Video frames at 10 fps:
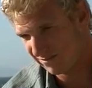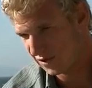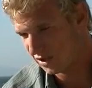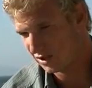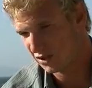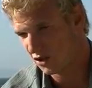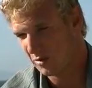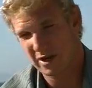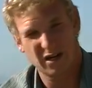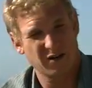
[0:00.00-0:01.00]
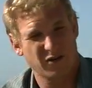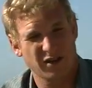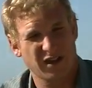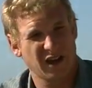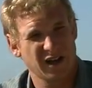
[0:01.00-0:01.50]
So many
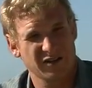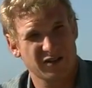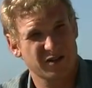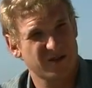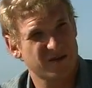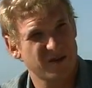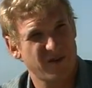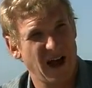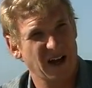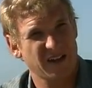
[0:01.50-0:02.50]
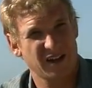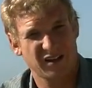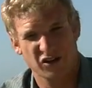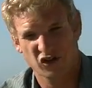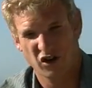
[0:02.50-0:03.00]
different things. The fact
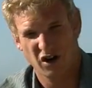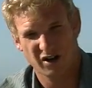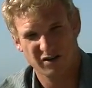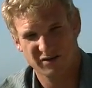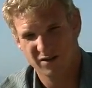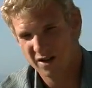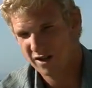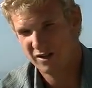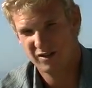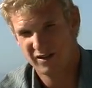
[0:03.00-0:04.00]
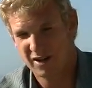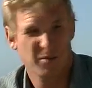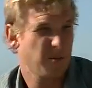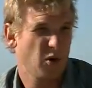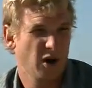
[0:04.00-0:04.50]
that the shark
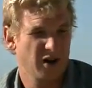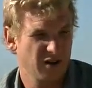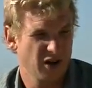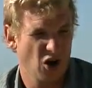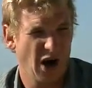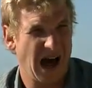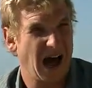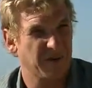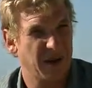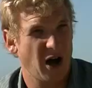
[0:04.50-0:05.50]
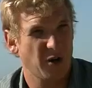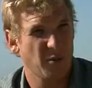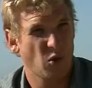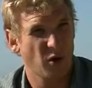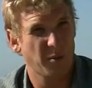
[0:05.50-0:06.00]
didn't put, you know, a half-pound
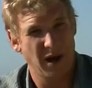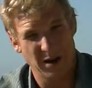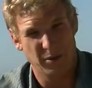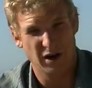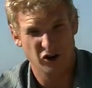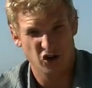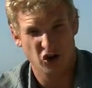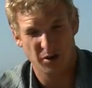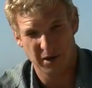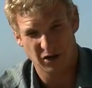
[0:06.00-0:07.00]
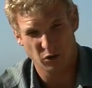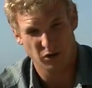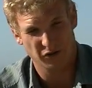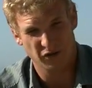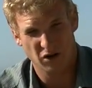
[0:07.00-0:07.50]
more bite pressure on my
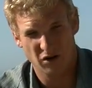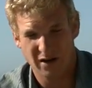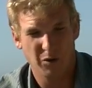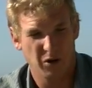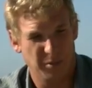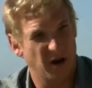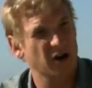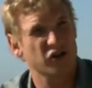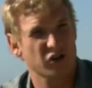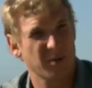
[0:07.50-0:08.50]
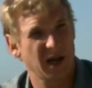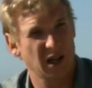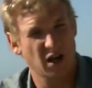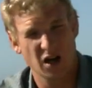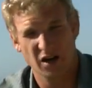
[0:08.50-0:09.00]
torso, that would have punctured my
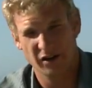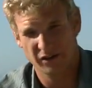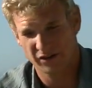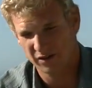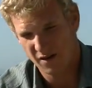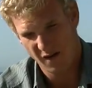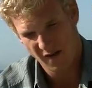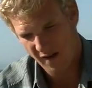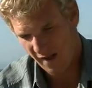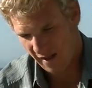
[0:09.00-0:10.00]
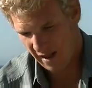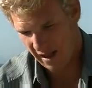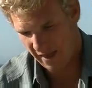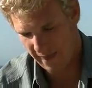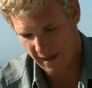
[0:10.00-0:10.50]
lungs,
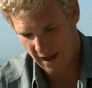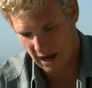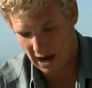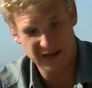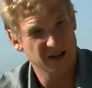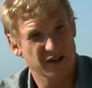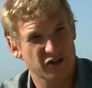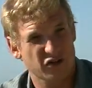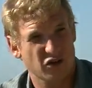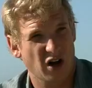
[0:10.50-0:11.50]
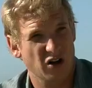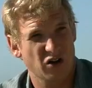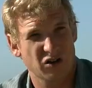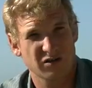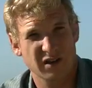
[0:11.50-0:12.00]
and that I didn't
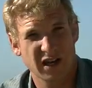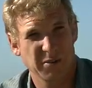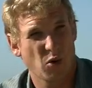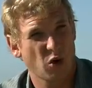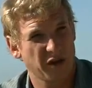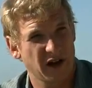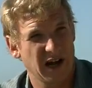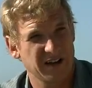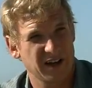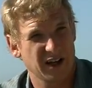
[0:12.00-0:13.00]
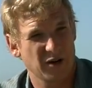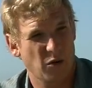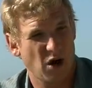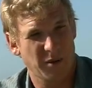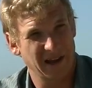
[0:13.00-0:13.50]
struggle any more than I did
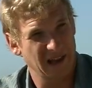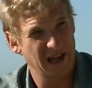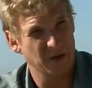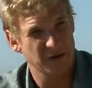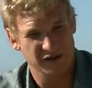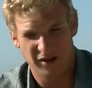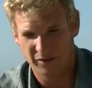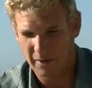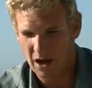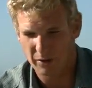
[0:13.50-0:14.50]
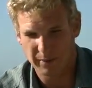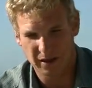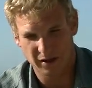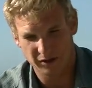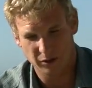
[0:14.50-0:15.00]
while my leg was in his mouth,
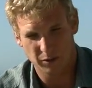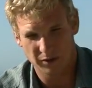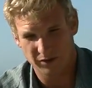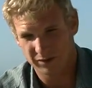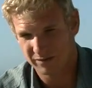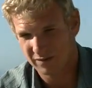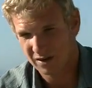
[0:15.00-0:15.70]
because it was